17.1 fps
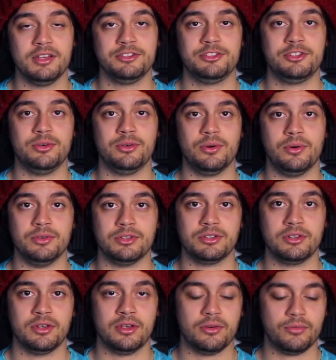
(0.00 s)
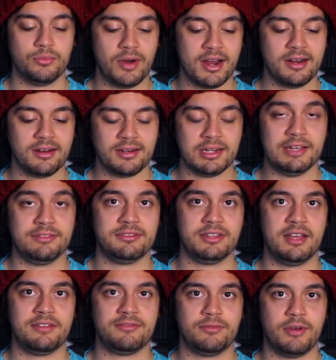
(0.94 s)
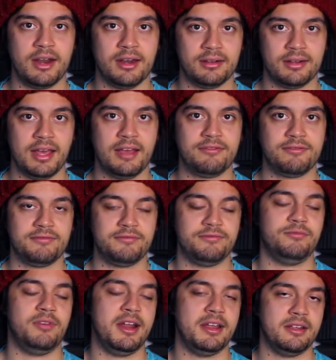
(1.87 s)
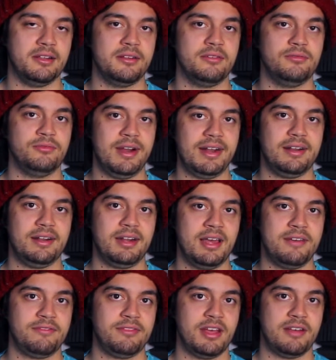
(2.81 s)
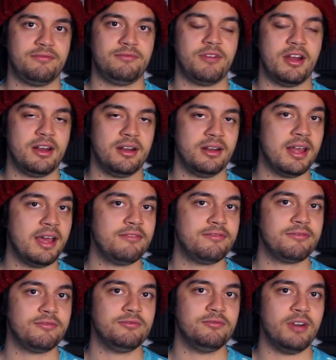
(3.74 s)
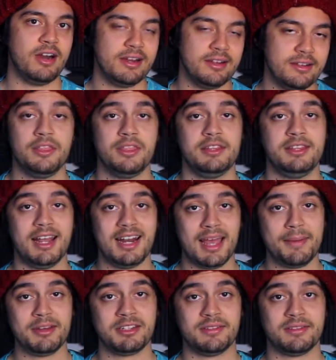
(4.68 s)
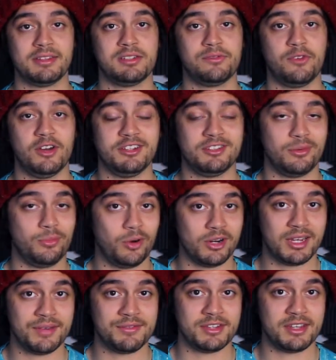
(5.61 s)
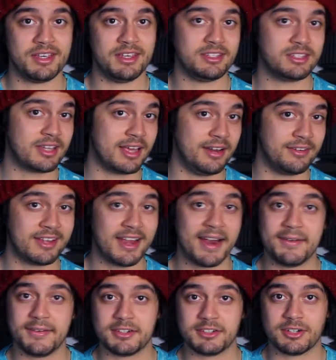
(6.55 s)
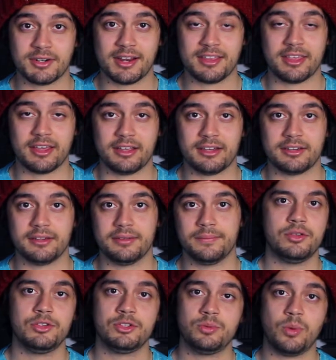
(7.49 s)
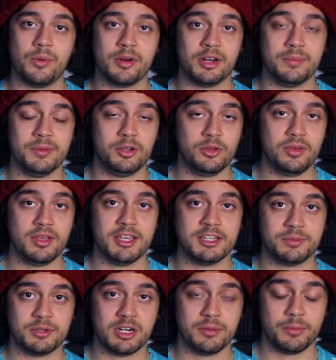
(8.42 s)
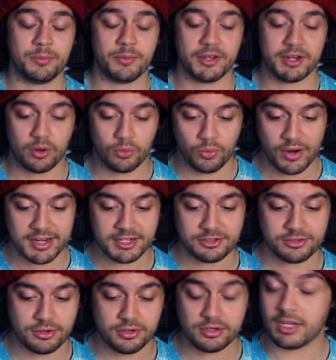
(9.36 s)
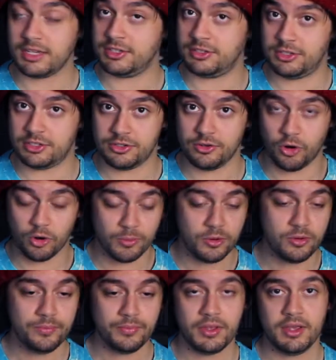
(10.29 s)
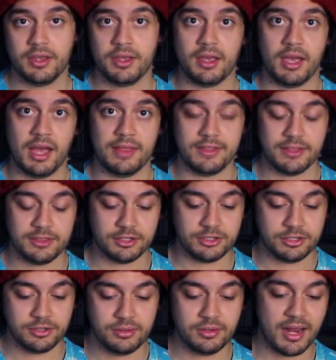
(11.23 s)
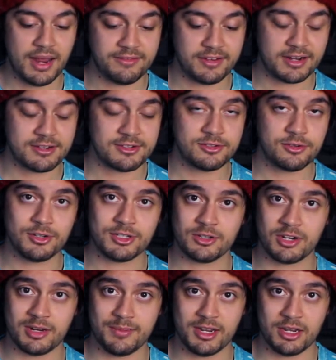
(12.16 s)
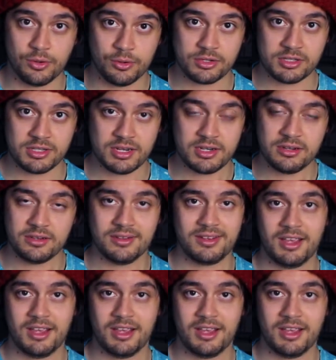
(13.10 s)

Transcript: So it goes right, left, left, right, left, right, right, left, left, right, left, right. The dynamics of this phrase are what gives it its kind of character, I think. So what we're gonna be doing is we're gonna be playing a right stroke as just normal, and then the two left-hand strokes are gonna be ghosted,